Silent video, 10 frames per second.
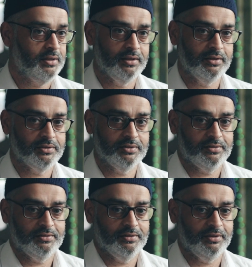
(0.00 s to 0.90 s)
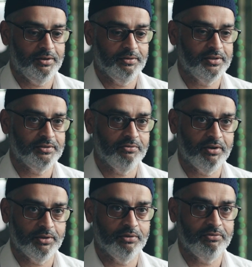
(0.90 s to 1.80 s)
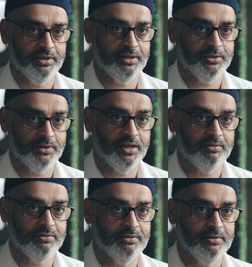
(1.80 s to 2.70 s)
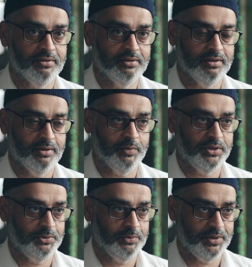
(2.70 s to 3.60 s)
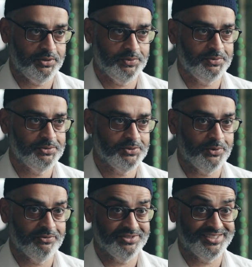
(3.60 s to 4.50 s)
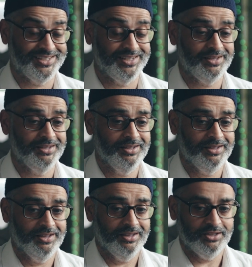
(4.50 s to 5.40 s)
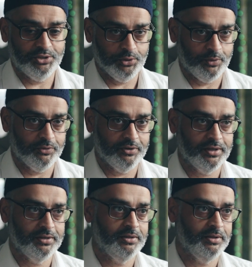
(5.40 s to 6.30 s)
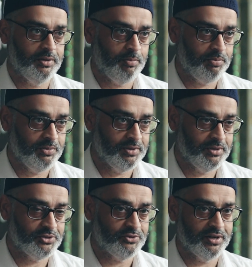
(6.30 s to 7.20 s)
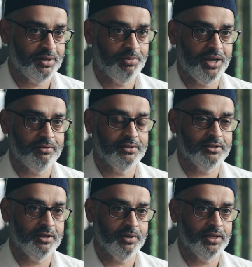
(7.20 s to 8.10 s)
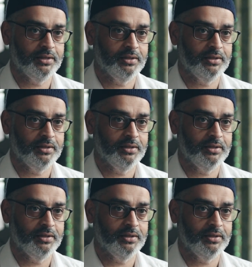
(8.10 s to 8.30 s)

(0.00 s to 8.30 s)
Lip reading: it's, you know, it's a very good feeling to have when you sort of see the children, the struggling parents coming.